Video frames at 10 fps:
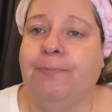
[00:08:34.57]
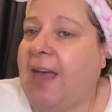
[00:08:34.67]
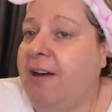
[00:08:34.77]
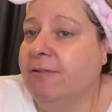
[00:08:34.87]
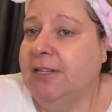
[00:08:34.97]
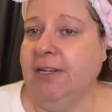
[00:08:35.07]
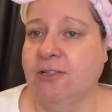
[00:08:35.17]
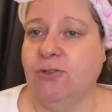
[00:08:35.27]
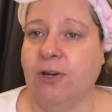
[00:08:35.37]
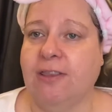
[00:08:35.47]
I really
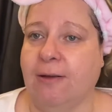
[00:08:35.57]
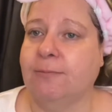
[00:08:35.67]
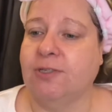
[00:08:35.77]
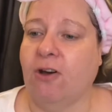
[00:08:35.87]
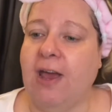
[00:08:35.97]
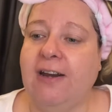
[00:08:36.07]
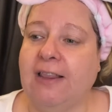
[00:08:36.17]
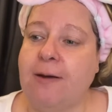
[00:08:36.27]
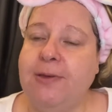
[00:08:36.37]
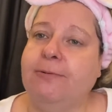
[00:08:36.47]
enjoy them. So, and a
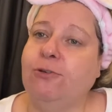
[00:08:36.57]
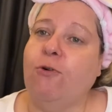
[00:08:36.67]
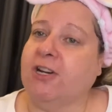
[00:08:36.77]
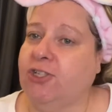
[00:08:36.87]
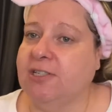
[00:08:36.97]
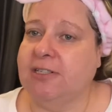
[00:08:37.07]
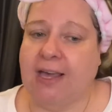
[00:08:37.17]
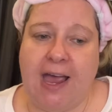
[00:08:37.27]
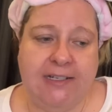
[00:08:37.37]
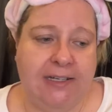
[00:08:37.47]
lot of people do questions like
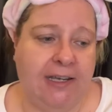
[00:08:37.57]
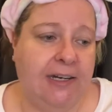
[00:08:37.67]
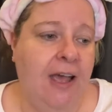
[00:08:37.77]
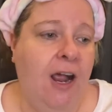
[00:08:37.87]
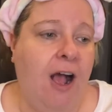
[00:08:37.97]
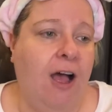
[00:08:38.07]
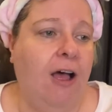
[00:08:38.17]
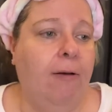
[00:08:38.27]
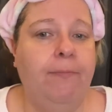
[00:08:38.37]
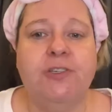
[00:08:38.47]
I did.
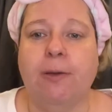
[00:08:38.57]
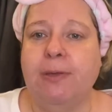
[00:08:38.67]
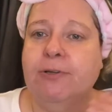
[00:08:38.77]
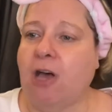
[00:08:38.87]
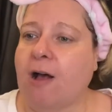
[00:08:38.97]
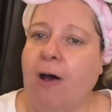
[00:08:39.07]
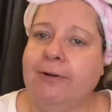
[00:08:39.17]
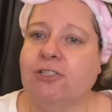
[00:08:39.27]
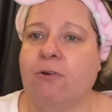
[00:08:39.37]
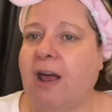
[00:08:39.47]
Some people talk about
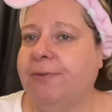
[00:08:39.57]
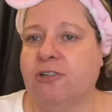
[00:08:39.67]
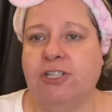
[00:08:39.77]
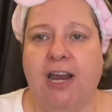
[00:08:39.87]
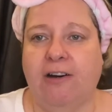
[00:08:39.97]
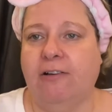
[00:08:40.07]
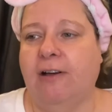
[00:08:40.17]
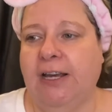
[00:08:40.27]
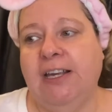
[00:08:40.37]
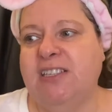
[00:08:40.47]
what's going on with their channel.
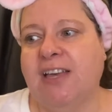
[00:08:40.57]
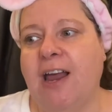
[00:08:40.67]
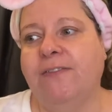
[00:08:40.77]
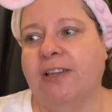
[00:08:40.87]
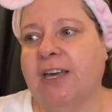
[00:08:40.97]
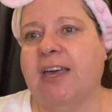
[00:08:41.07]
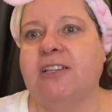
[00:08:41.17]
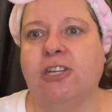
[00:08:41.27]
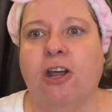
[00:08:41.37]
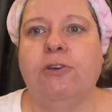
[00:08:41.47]
It's kind of like a get
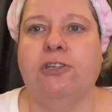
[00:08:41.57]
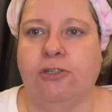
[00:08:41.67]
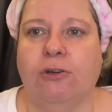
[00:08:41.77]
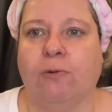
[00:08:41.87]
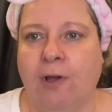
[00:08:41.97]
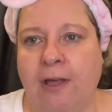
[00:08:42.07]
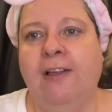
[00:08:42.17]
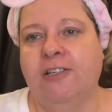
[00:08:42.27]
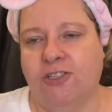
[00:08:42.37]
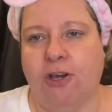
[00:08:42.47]
to know you too.
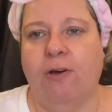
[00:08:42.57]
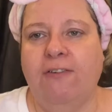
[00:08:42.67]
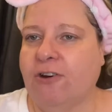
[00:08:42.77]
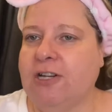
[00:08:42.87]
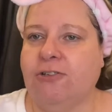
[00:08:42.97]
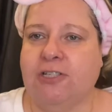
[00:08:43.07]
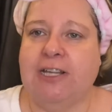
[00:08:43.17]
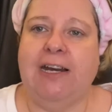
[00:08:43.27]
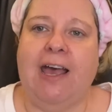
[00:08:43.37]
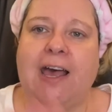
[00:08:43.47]
So if you're
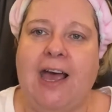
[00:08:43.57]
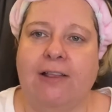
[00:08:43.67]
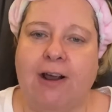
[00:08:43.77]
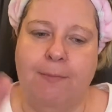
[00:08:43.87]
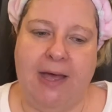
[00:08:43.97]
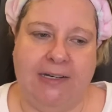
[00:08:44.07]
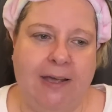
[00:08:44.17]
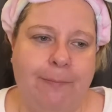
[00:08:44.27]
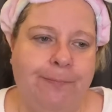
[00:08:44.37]
interested, I highly recommend it.